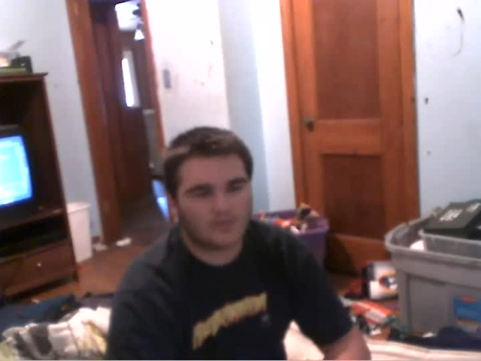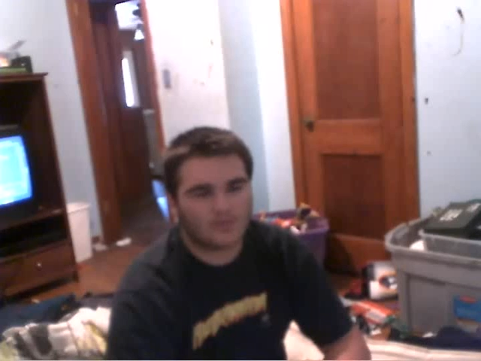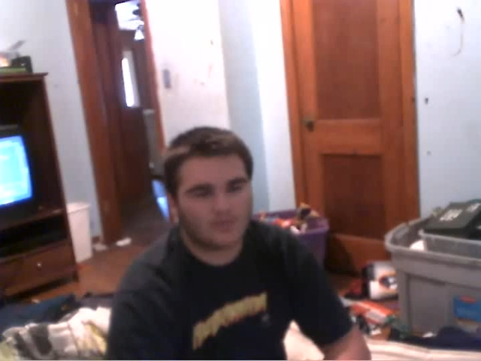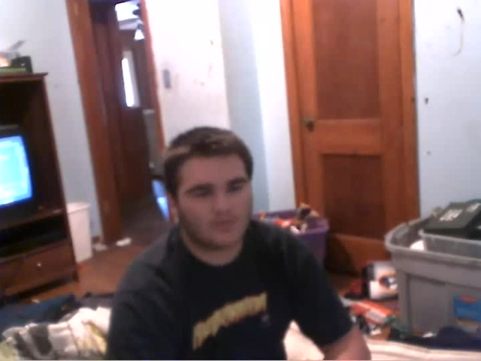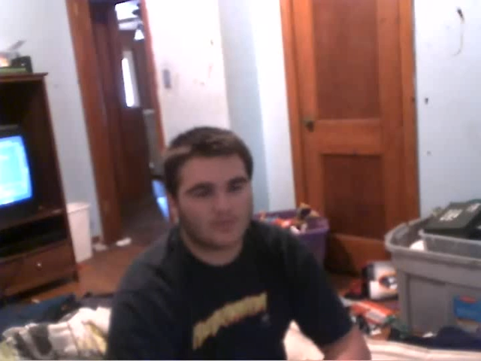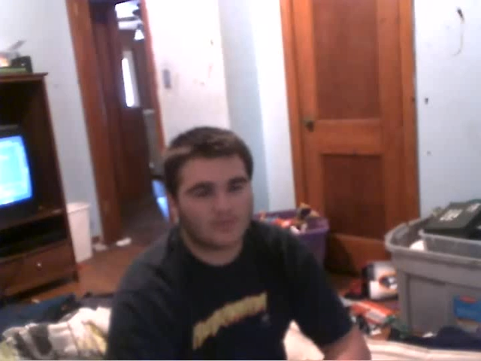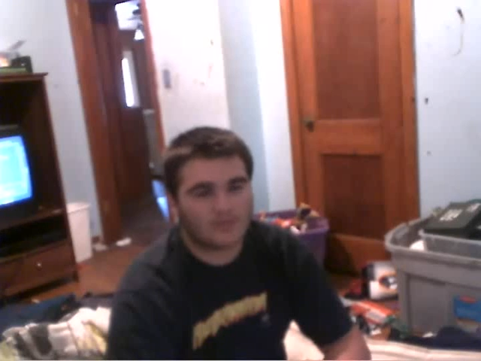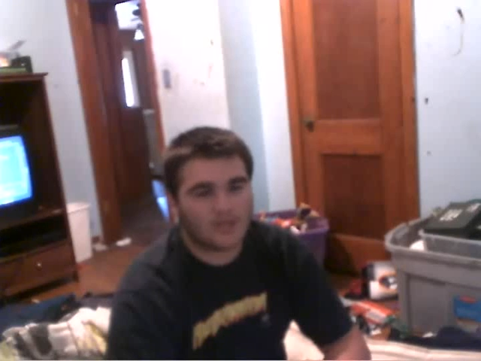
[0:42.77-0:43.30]
but
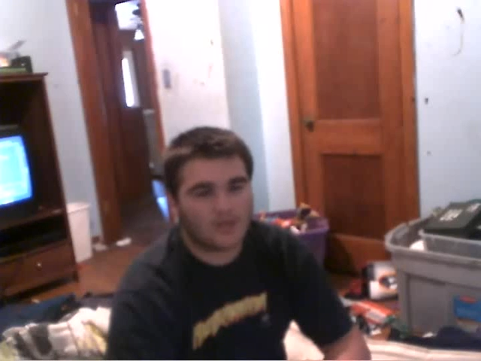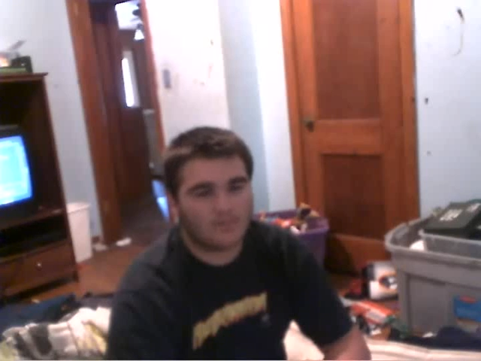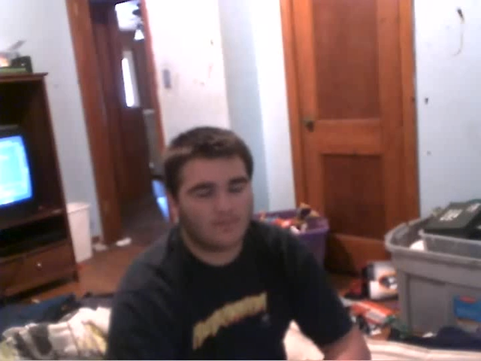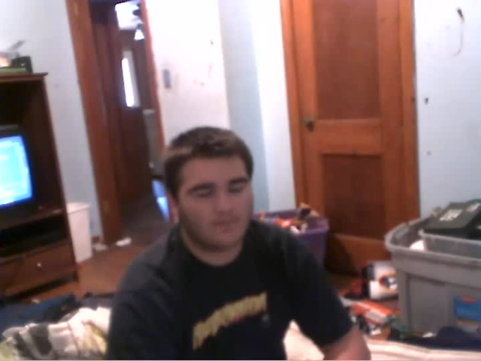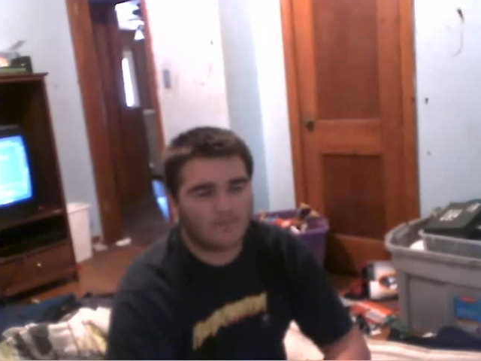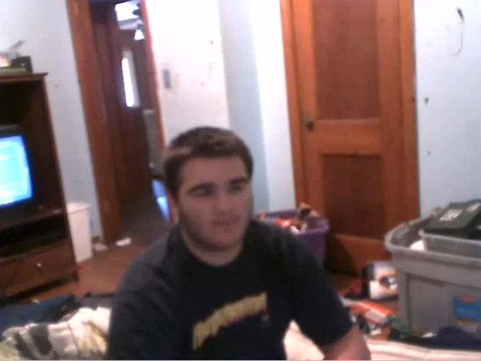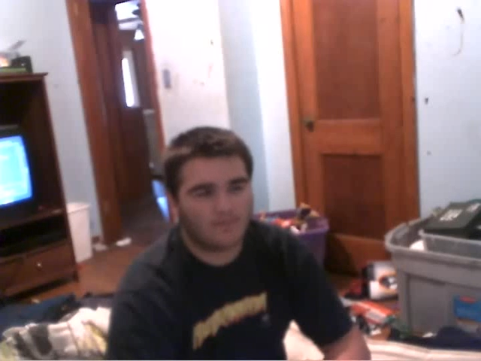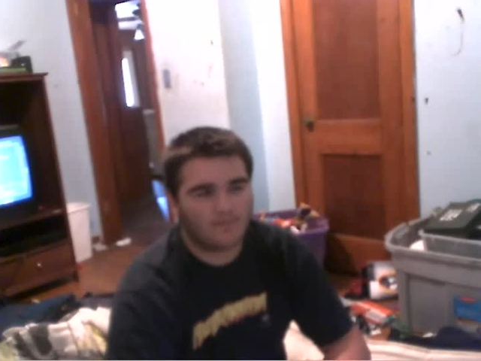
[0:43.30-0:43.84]
my top
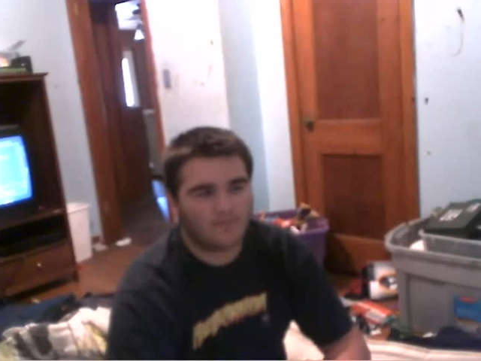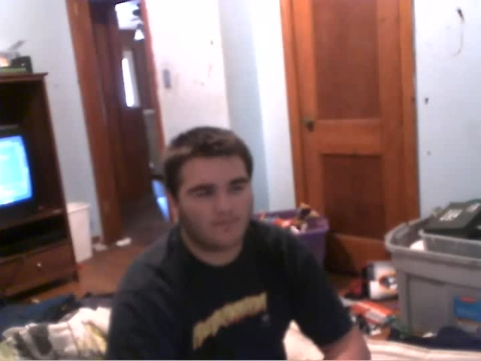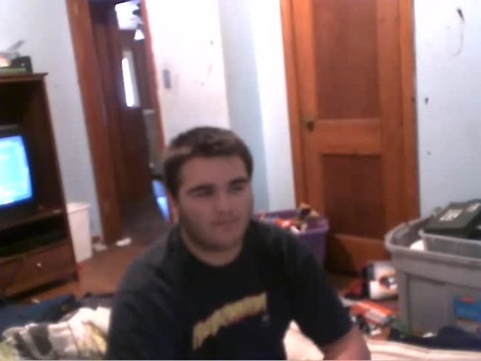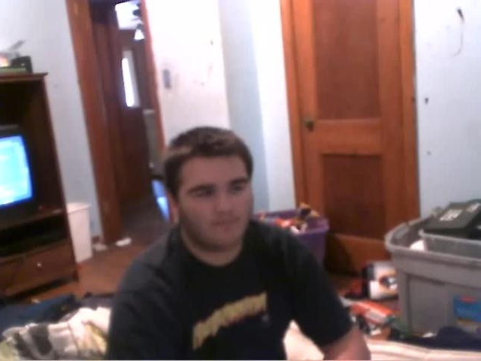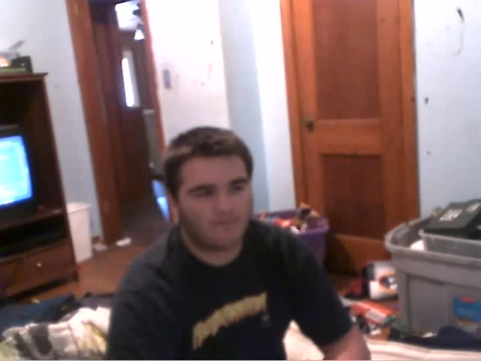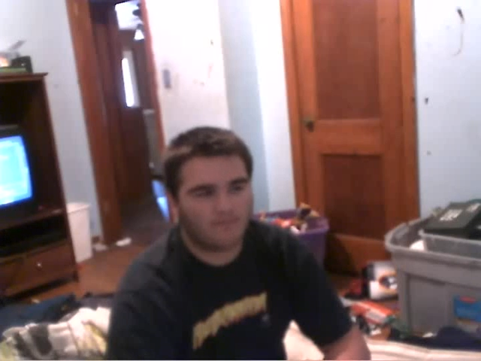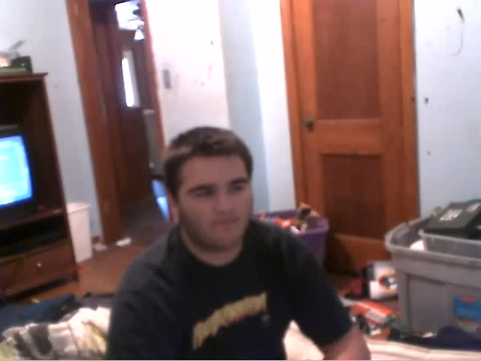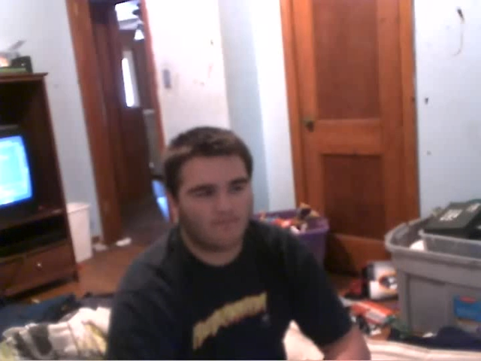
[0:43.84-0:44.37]

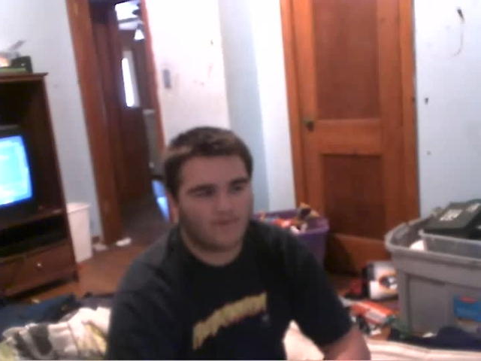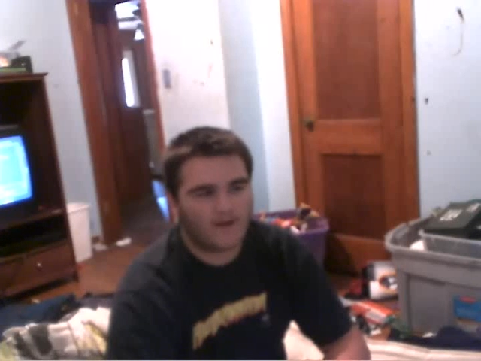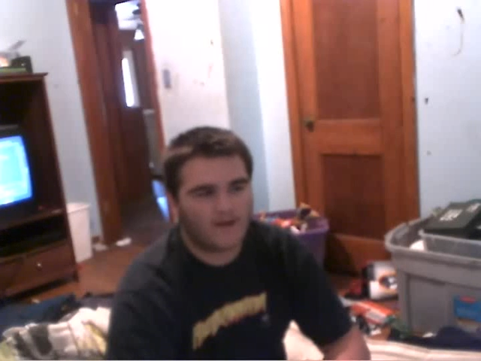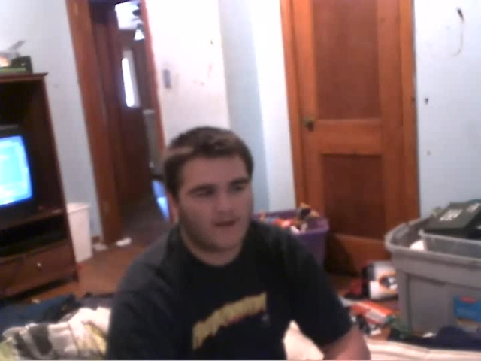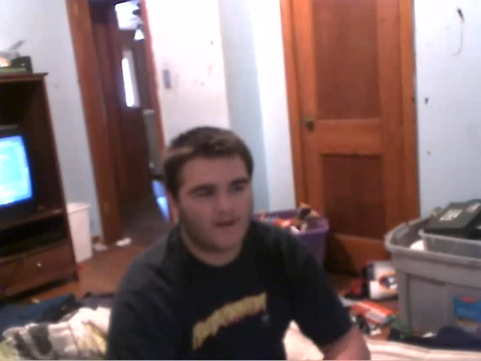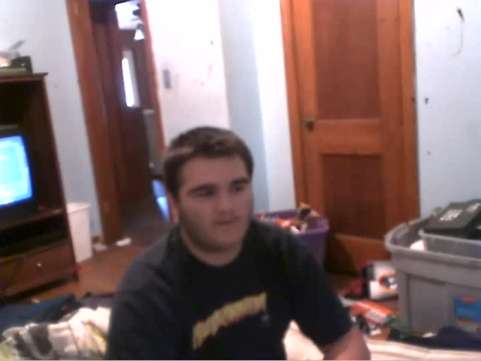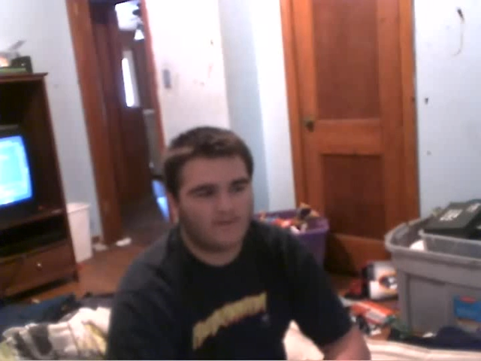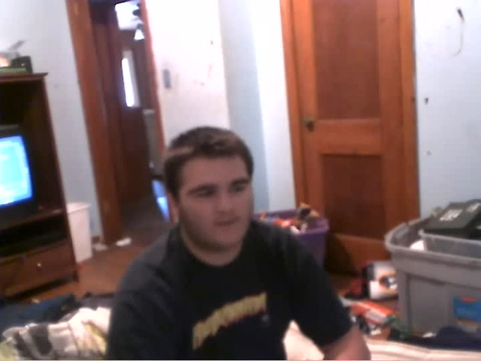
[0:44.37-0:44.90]

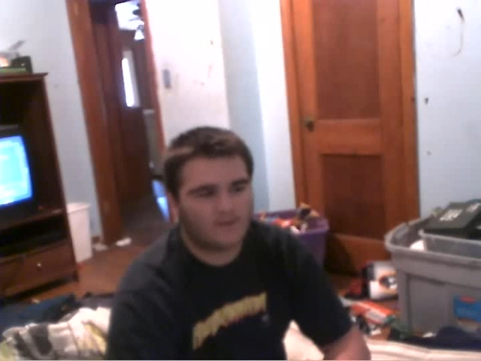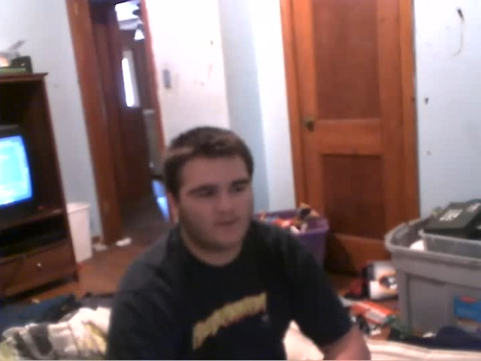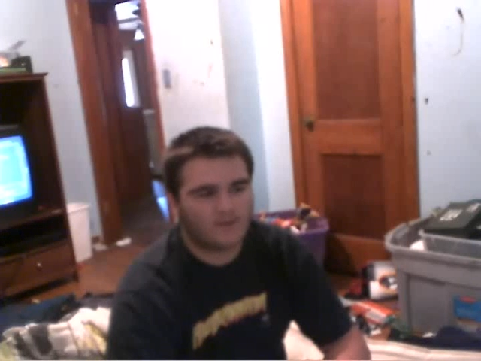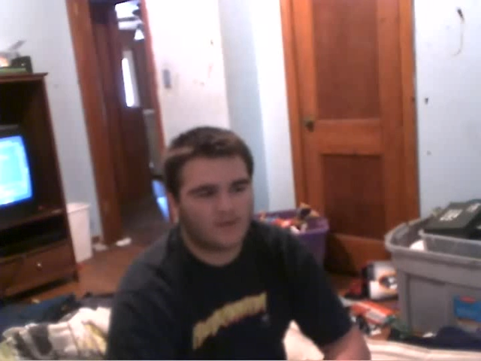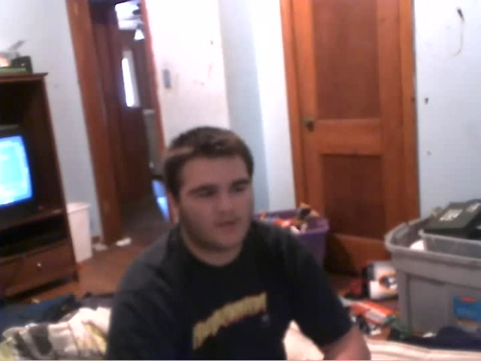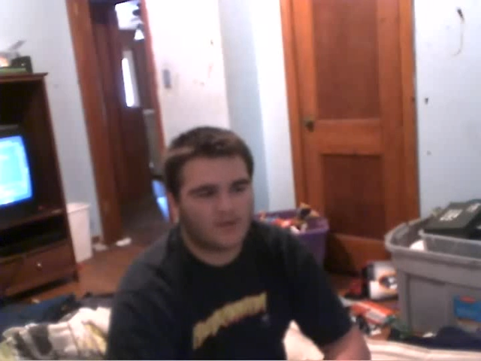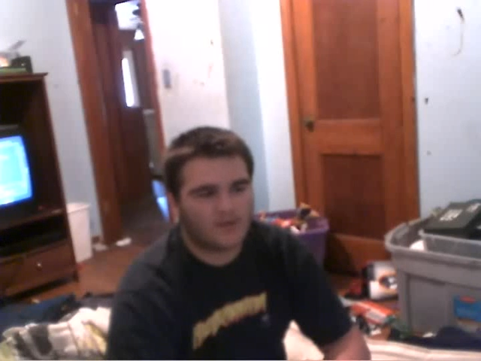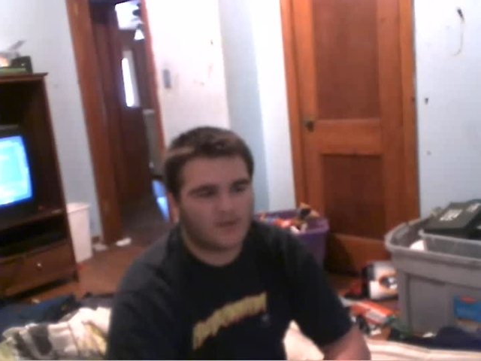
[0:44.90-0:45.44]
five
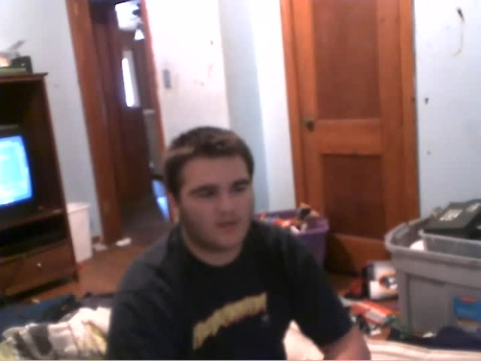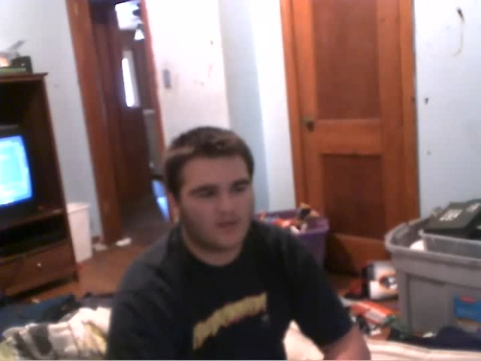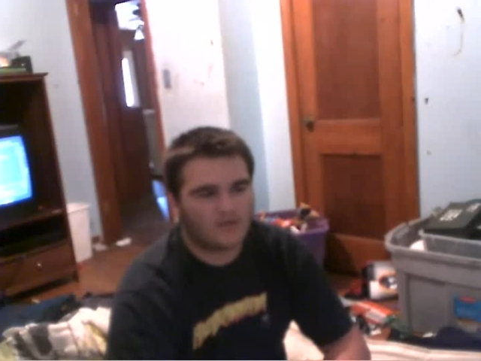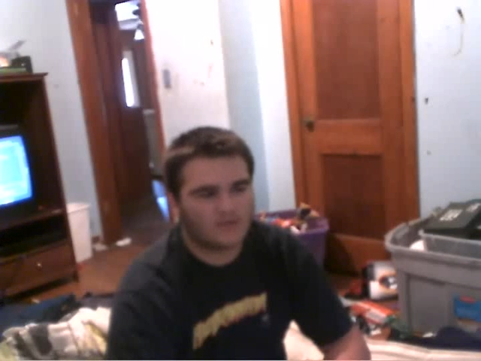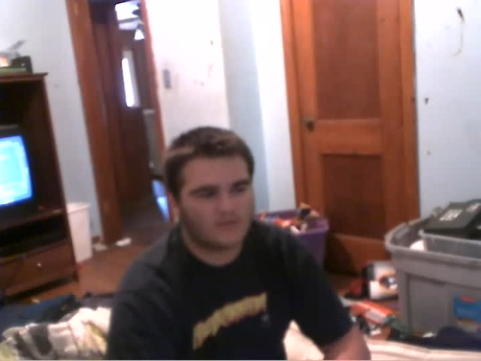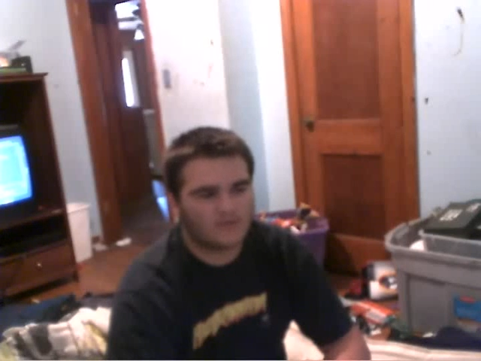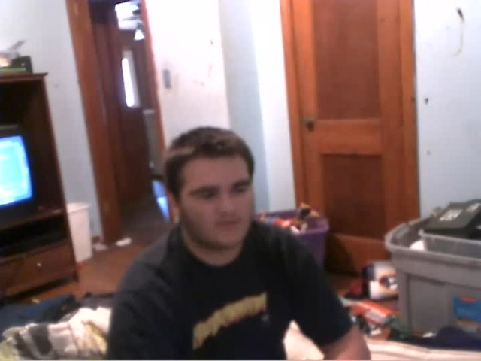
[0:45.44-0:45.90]
are